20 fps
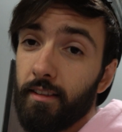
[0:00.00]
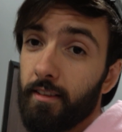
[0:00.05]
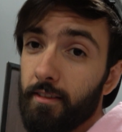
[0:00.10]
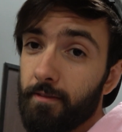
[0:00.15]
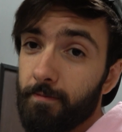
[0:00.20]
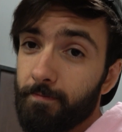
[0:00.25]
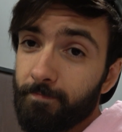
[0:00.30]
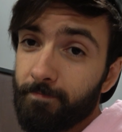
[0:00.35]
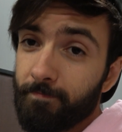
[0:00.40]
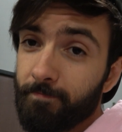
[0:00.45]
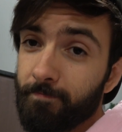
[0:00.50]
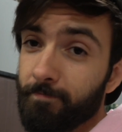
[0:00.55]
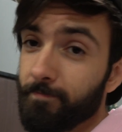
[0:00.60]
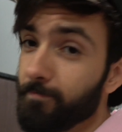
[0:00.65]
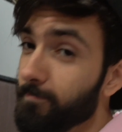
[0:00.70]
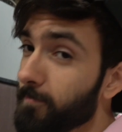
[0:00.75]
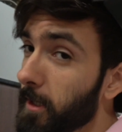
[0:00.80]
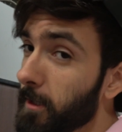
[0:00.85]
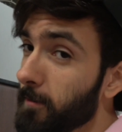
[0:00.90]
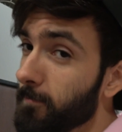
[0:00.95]
it?
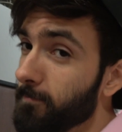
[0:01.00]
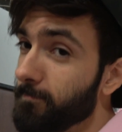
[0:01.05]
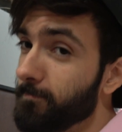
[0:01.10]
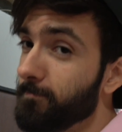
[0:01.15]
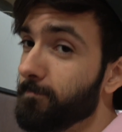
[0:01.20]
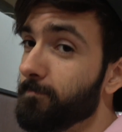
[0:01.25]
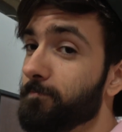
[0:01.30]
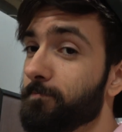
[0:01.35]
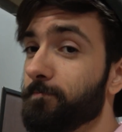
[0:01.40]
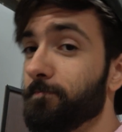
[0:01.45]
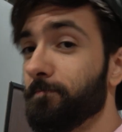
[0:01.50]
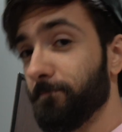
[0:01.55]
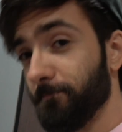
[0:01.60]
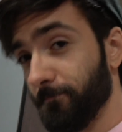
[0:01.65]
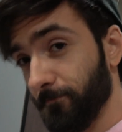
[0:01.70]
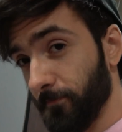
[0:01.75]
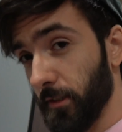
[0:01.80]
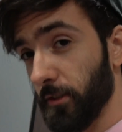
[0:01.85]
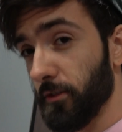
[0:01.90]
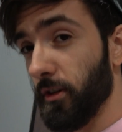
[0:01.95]
Well,
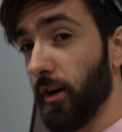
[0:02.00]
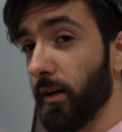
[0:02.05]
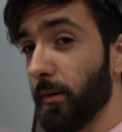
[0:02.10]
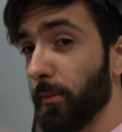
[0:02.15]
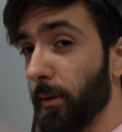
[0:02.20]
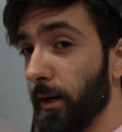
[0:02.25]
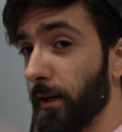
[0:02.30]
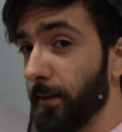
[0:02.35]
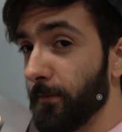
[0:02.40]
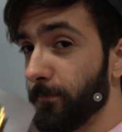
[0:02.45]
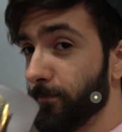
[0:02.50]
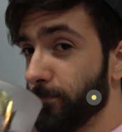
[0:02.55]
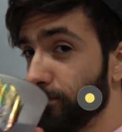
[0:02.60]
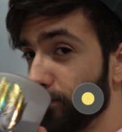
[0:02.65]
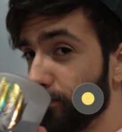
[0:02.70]
let's talk about it.